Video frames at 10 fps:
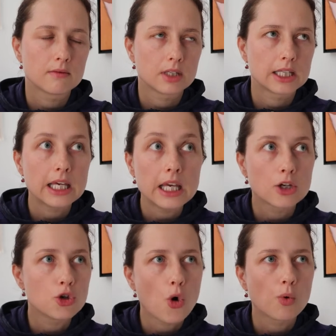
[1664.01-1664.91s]

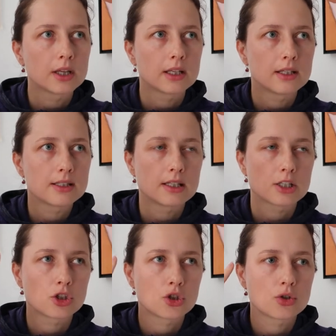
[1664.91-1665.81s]
here knowing that this
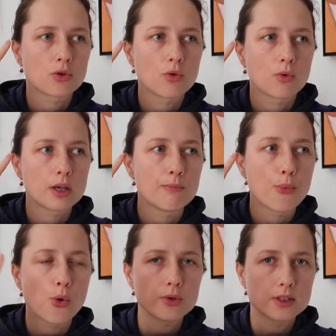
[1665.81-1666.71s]
test is so
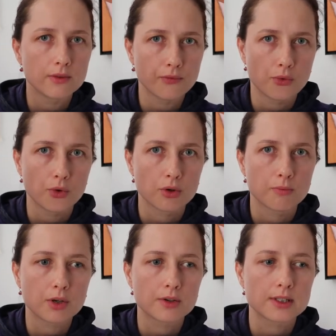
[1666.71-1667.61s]
important for you
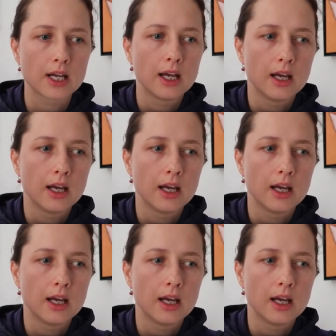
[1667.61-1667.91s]
because